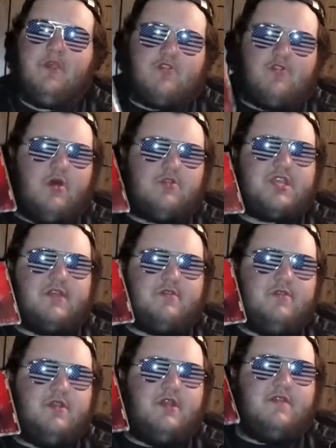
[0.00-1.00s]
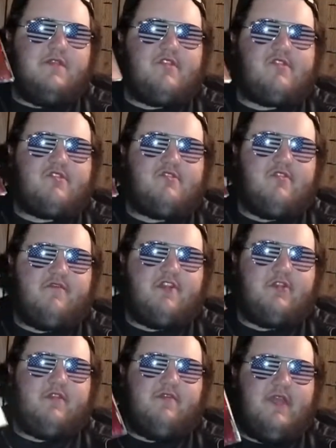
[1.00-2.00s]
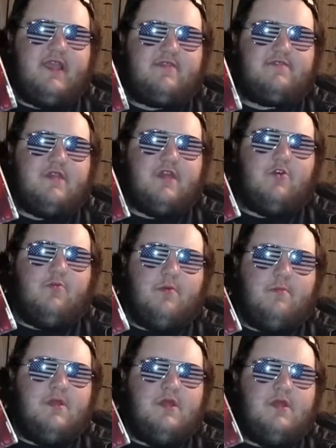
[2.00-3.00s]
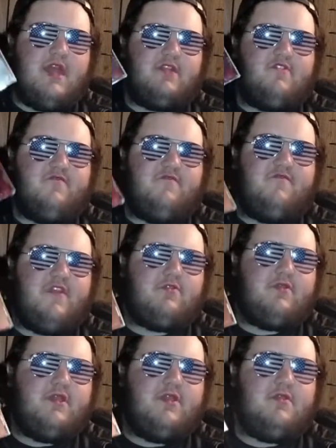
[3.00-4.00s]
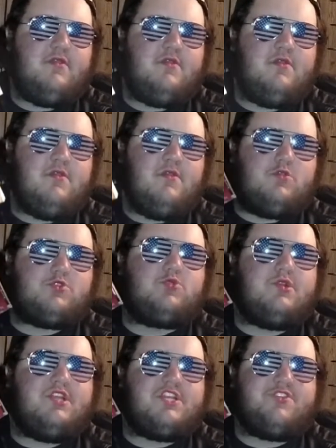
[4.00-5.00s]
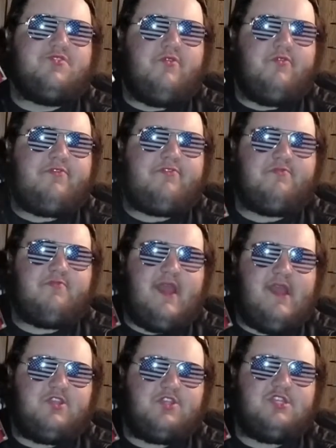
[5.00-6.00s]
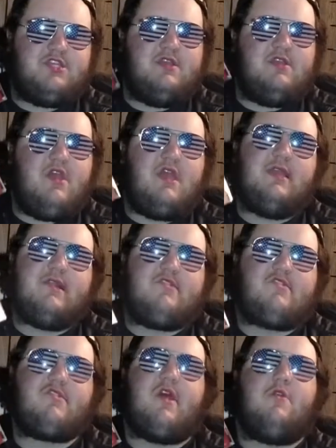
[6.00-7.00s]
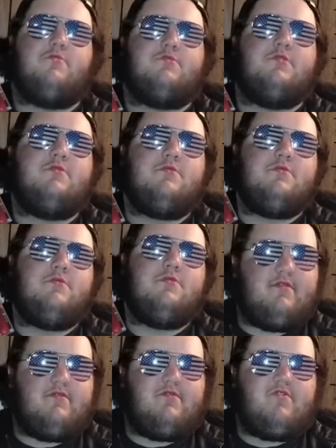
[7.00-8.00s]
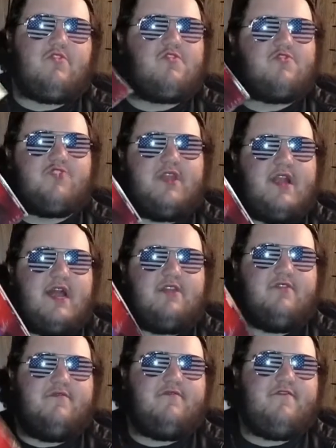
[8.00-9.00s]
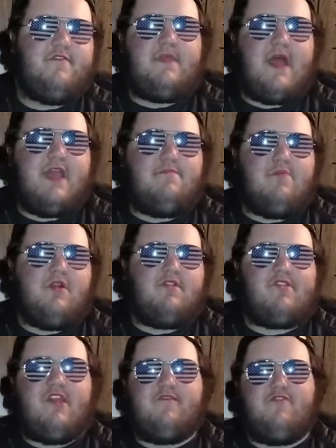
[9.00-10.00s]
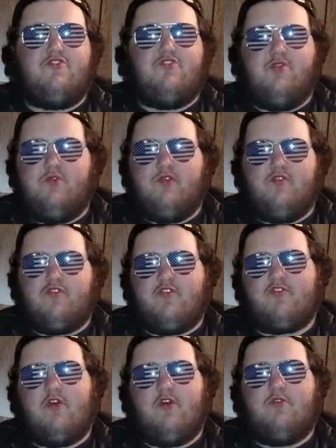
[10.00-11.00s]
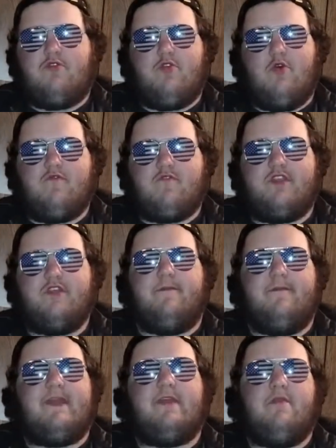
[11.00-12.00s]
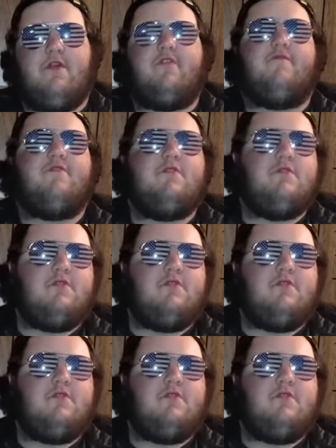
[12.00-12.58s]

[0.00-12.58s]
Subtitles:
So altogether, this isn't a very lengthy album. It's very traditional thrash in its sound. Like, straight out of 9 months after Nuclear Assault and Overkill making love.